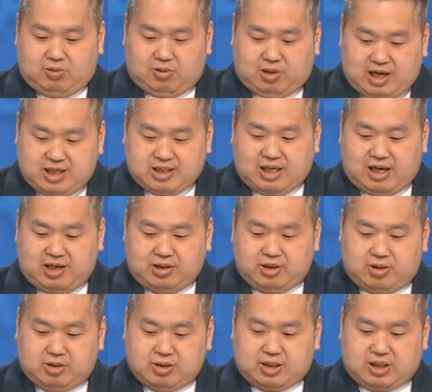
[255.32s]
as I
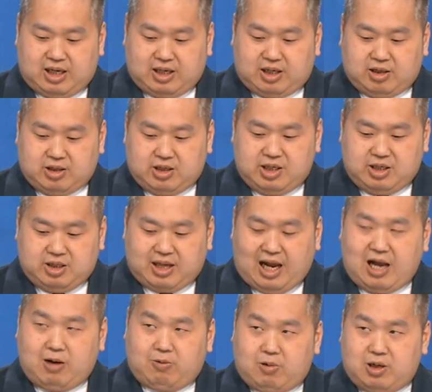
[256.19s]
know it's like uh, in
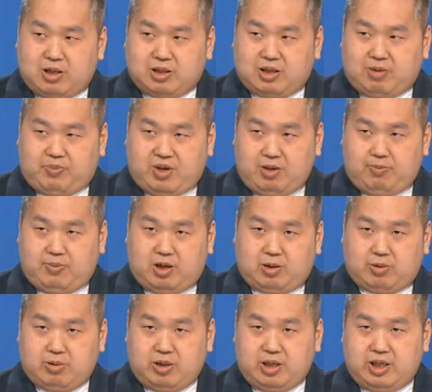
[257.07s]
Taiwan the
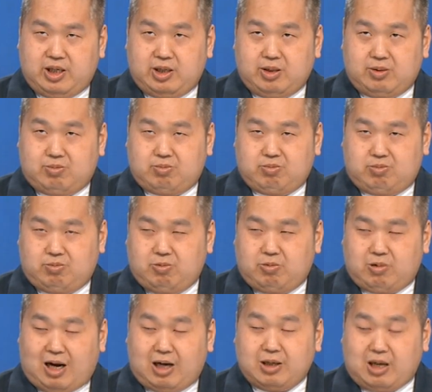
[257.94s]
people really
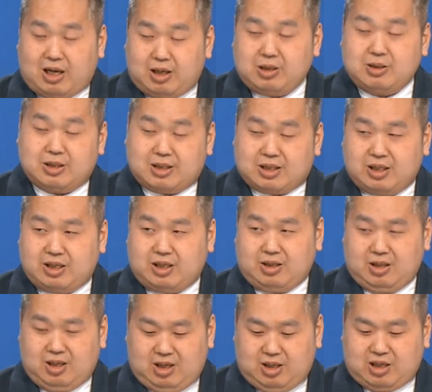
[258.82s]

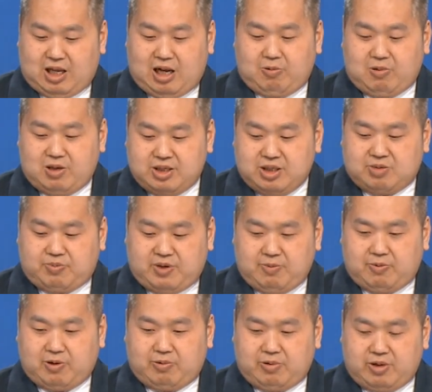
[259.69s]
honestly Taiwanese
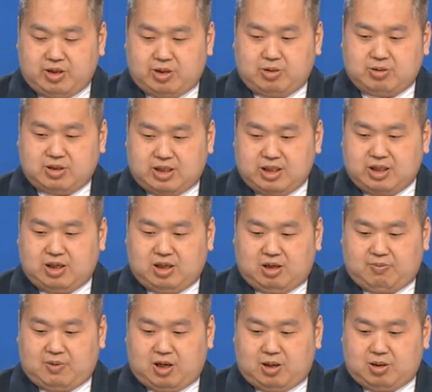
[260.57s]
people really don't think
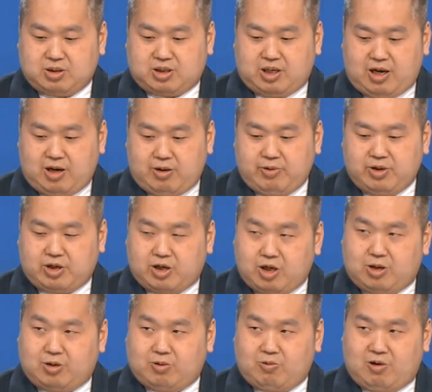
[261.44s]
about Terry
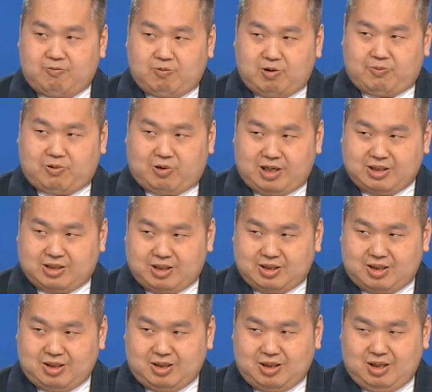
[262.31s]
Gou run for
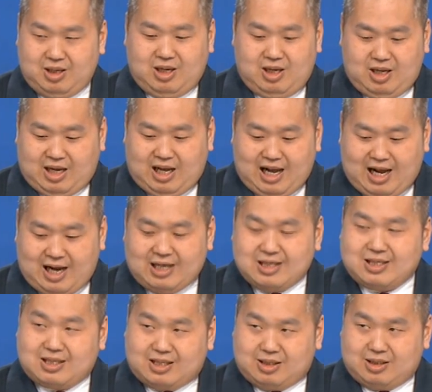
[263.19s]
president as
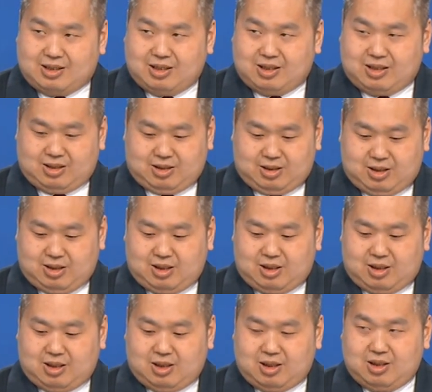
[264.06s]
the
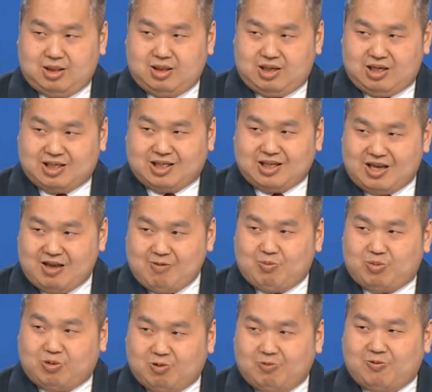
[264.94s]
uh, is
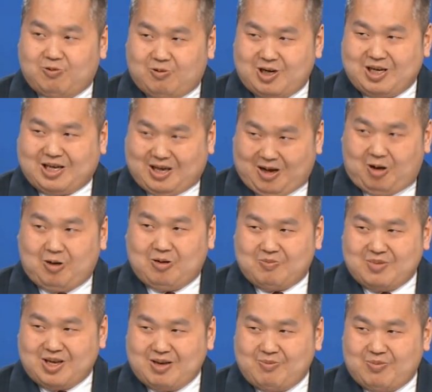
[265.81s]
improve
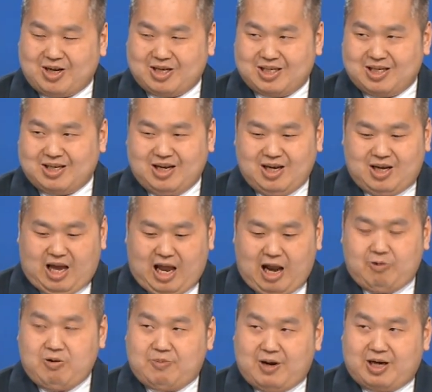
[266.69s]
economy because
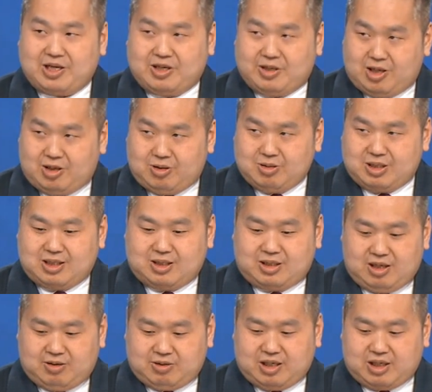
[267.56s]
everybody knows
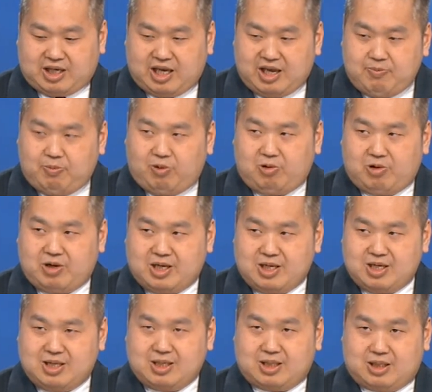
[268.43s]
that the key point
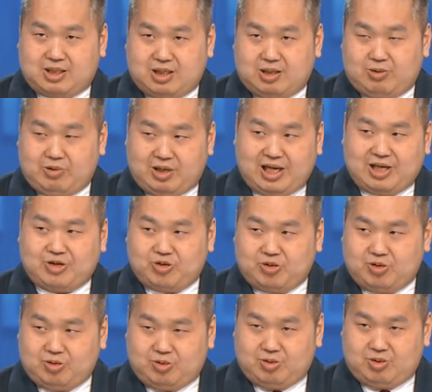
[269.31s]
is the
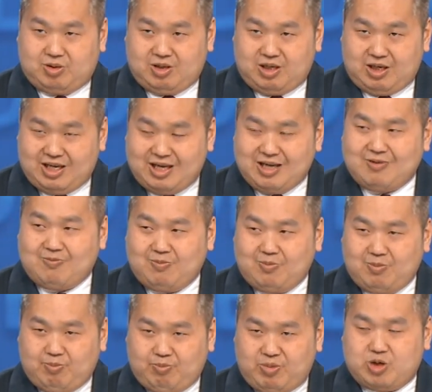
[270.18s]
relation in
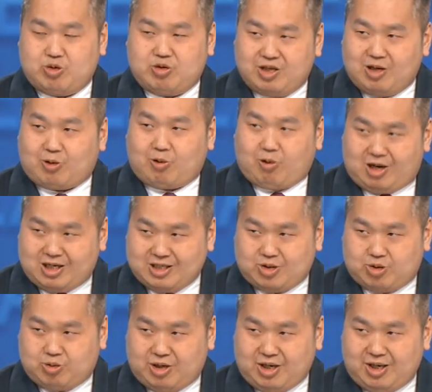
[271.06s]
between the
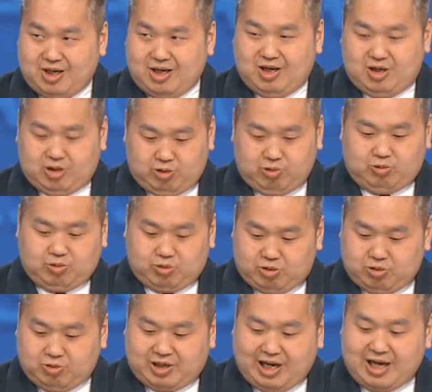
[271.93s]
cross-strait to,
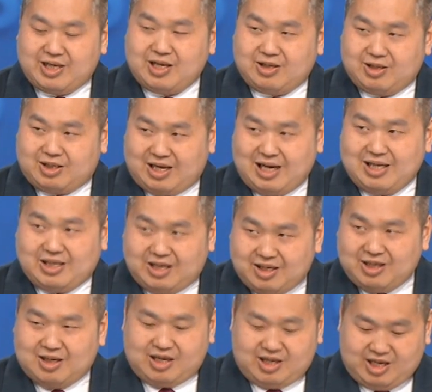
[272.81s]
to getting,
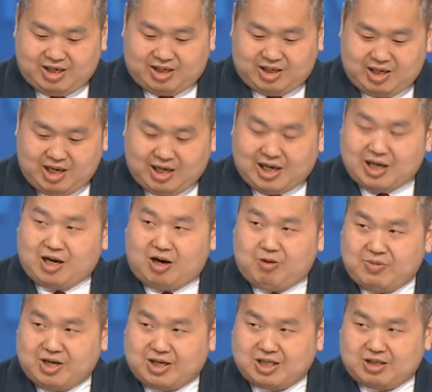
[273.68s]
getting the e
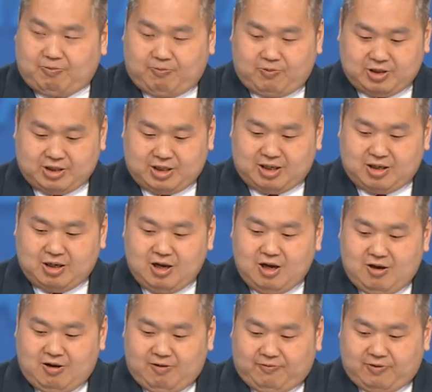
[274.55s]
economics for the,
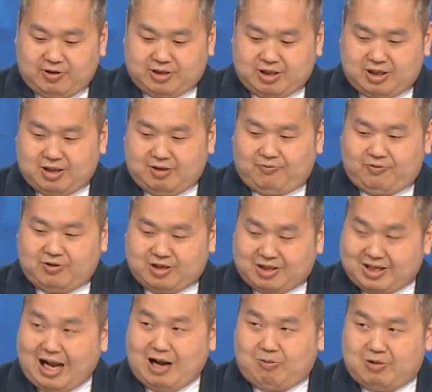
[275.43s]
for the, for the
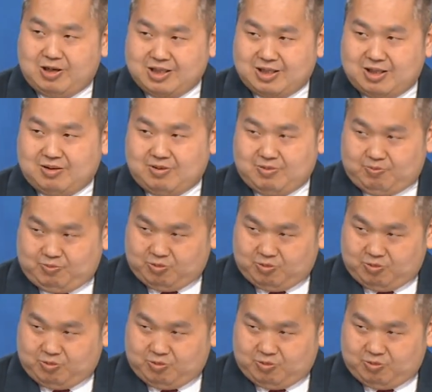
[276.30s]
Taiwan's uh,